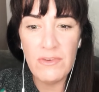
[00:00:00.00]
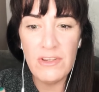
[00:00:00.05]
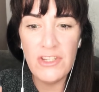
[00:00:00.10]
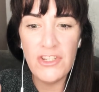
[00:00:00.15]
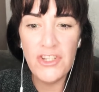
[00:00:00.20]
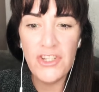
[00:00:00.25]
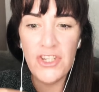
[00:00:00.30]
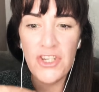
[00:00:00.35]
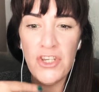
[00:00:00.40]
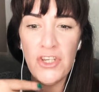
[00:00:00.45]

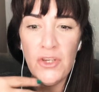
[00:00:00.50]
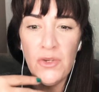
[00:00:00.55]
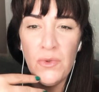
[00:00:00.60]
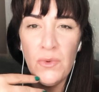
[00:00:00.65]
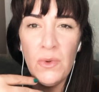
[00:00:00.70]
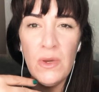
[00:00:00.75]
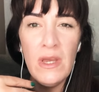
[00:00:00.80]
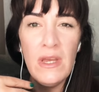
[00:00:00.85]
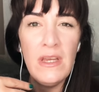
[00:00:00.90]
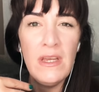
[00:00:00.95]
it's
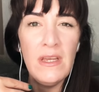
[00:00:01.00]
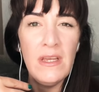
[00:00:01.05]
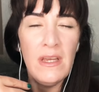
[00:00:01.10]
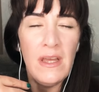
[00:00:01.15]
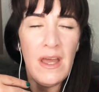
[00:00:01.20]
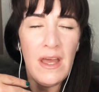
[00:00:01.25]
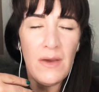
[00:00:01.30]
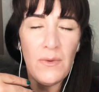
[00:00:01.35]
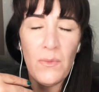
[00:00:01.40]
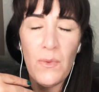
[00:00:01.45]
you
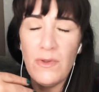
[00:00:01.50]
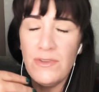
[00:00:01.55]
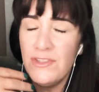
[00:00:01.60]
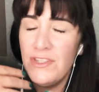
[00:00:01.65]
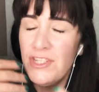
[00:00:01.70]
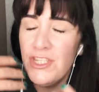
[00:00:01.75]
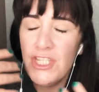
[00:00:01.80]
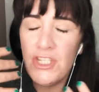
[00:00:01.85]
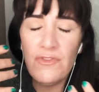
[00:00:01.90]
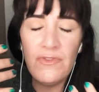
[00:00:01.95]

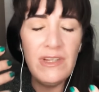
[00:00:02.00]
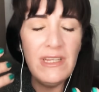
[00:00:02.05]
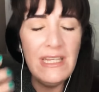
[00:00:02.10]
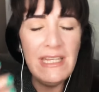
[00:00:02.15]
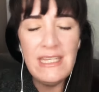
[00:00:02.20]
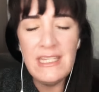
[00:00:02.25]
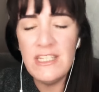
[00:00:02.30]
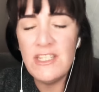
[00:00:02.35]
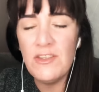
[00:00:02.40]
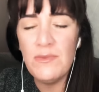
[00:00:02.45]
wanting to
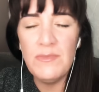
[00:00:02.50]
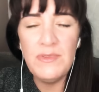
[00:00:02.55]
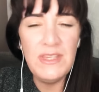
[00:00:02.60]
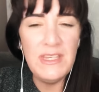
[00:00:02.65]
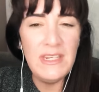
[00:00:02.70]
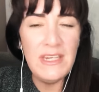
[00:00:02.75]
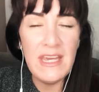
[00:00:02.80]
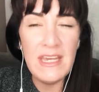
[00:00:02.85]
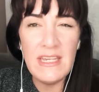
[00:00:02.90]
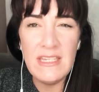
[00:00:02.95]
release
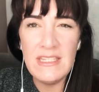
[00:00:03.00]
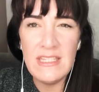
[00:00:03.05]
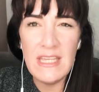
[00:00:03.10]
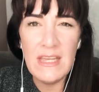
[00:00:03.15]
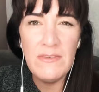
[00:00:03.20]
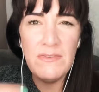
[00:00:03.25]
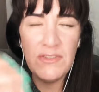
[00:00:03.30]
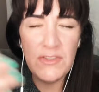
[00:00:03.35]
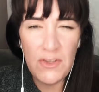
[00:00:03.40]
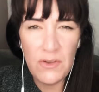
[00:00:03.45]
something
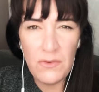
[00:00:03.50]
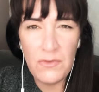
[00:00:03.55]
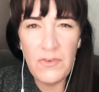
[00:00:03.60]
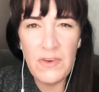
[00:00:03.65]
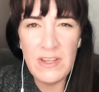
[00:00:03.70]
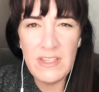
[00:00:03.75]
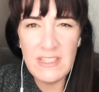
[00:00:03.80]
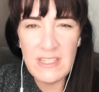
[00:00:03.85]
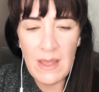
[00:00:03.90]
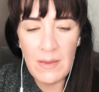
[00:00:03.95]
negative. So for
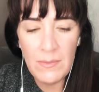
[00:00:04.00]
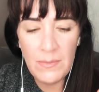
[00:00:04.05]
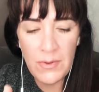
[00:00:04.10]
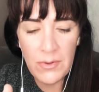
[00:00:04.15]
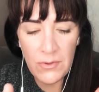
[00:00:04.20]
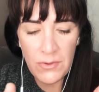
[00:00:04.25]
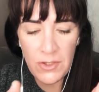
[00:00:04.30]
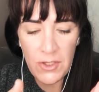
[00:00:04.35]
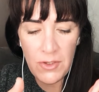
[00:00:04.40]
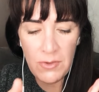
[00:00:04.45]

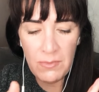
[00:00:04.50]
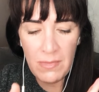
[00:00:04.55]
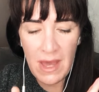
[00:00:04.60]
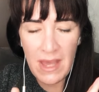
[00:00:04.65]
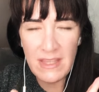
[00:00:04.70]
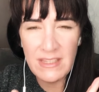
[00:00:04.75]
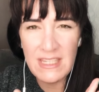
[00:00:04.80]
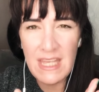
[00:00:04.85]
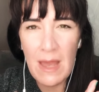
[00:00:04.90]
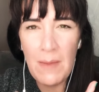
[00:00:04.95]
example, you
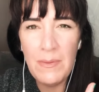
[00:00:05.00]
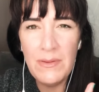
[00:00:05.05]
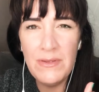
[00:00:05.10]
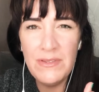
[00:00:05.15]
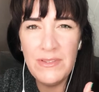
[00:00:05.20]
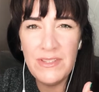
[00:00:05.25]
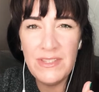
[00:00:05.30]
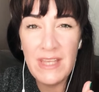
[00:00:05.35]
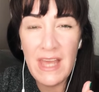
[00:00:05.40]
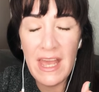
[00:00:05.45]
might tap
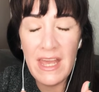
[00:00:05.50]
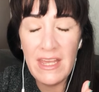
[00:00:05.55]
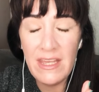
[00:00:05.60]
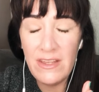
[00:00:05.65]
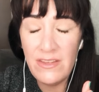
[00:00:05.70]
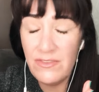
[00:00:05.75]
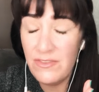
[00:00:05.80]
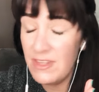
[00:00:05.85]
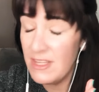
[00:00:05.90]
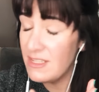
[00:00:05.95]
and
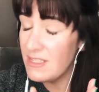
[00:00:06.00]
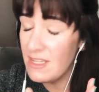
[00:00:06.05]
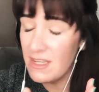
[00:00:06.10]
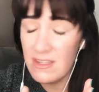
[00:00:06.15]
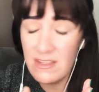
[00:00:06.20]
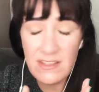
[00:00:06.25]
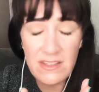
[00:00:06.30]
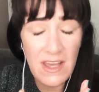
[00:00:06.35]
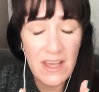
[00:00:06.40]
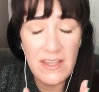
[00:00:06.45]
say, this
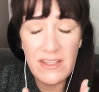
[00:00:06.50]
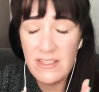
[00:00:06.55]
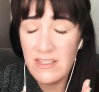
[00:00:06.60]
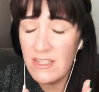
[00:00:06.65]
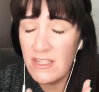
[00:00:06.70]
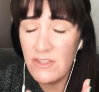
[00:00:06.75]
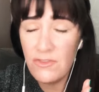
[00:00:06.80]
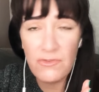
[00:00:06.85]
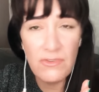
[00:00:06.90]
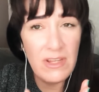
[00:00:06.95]

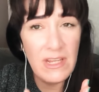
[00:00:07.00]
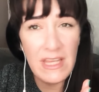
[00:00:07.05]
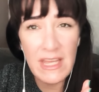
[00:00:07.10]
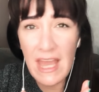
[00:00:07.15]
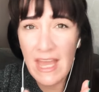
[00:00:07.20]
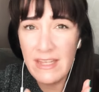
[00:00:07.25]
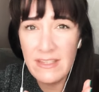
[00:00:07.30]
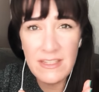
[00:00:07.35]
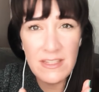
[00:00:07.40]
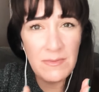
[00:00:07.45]
anxiety is really
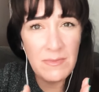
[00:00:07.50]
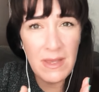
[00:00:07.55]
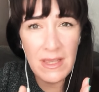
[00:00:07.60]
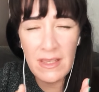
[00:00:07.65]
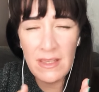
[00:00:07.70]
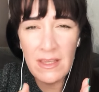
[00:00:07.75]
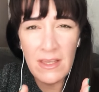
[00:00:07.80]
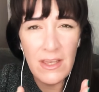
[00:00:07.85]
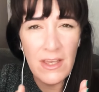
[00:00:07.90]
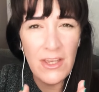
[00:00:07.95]
getting to me,
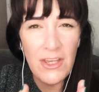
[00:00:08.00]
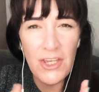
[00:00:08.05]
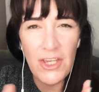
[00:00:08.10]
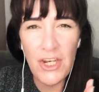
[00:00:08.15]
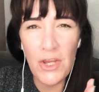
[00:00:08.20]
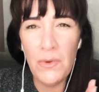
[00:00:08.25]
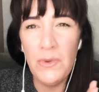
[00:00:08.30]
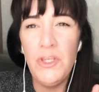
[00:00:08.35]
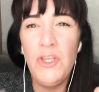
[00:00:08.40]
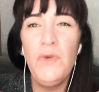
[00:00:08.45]

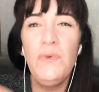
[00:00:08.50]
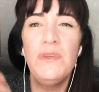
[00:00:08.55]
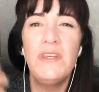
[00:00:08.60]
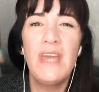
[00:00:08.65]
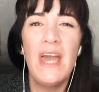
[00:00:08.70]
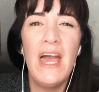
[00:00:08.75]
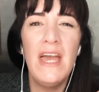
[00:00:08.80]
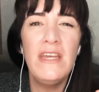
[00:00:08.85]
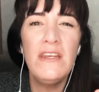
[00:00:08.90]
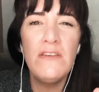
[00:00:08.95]
and you would
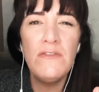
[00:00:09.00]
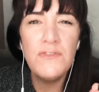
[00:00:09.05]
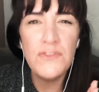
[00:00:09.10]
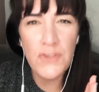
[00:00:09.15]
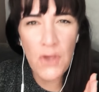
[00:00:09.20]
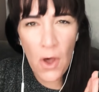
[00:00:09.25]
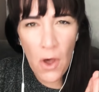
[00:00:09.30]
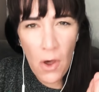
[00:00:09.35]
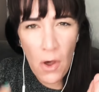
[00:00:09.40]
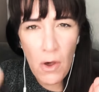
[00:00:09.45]
kind of
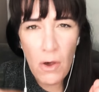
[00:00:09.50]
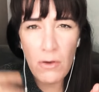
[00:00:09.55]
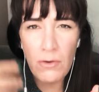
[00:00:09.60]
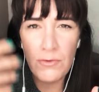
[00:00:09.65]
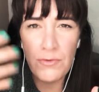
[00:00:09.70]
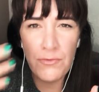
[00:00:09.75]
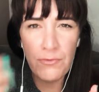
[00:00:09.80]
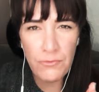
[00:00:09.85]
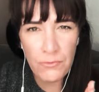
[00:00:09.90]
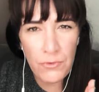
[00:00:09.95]
talk
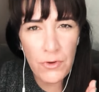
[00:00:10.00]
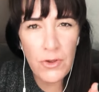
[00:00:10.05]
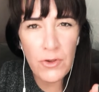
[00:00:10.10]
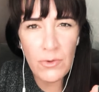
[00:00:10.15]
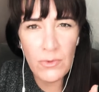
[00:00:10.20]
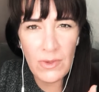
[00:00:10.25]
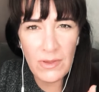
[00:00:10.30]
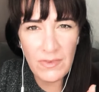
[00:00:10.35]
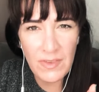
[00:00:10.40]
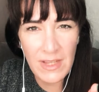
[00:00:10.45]

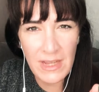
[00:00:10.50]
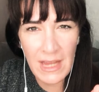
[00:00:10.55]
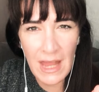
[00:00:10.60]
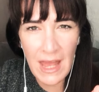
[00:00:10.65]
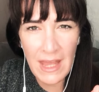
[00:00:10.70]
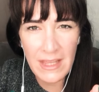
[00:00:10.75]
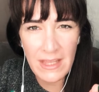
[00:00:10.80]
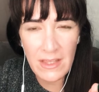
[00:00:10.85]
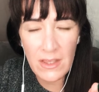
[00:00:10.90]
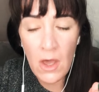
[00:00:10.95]
through, if you
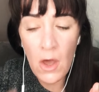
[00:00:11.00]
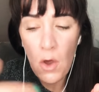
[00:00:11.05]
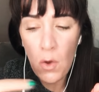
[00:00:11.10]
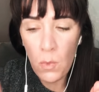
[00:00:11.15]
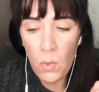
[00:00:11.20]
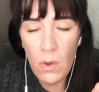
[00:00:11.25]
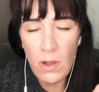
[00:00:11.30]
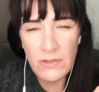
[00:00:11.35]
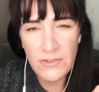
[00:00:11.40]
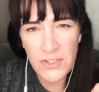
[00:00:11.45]
like,
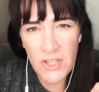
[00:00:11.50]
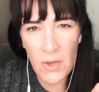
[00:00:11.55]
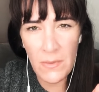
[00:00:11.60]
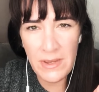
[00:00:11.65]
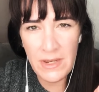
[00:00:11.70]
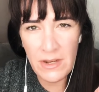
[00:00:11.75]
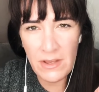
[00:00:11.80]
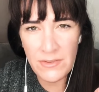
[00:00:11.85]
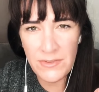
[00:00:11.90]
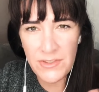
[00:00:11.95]
what's
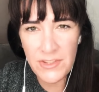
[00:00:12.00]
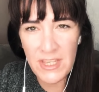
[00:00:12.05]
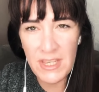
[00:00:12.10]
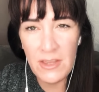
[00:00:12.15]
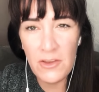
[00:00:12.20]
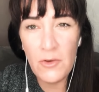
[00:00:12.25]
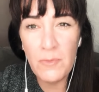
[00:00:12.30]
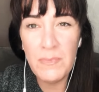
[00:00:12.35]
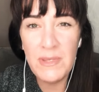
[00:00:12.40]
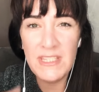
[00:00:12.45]
going on. So you
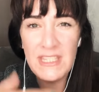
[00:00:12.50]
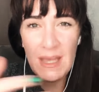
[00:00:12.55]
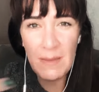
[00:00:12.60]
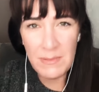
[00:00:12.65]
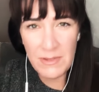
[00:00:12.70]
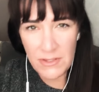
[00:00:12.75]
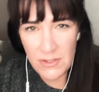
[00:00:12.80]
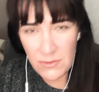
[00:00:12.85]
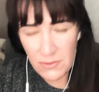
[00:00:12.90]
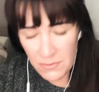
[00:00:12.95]
could be
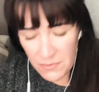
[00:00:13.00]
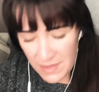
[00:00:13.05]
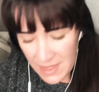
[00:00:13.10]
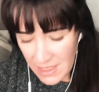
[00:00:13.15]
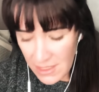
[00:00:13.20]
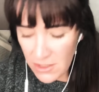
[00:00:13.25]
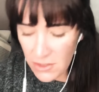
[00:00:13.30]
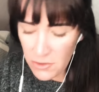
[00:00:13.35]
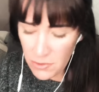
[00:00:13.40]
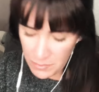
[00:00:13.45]
tapping stuff
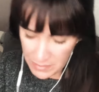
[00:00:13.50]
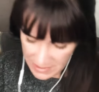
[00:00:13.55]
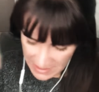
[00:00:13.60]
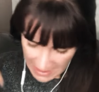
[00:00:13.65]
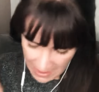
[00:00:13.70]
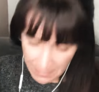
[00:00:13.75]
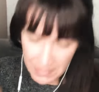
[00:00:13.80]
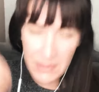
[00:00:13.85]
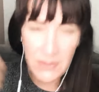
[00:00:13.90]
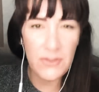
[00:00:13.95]
in, you could be
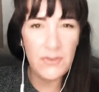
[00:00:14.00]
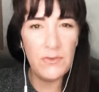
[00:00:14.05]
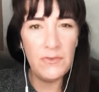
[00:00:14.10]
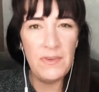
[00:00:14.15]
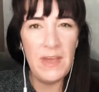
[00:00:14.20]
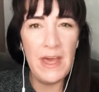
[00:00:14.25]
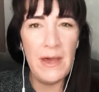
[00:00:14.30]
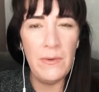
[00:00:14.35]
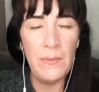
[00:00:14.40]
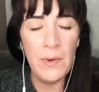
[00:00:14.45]
tapping stuff
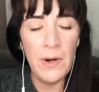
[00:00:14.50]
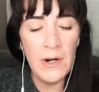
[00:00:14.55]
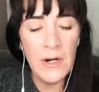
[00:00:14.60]
out,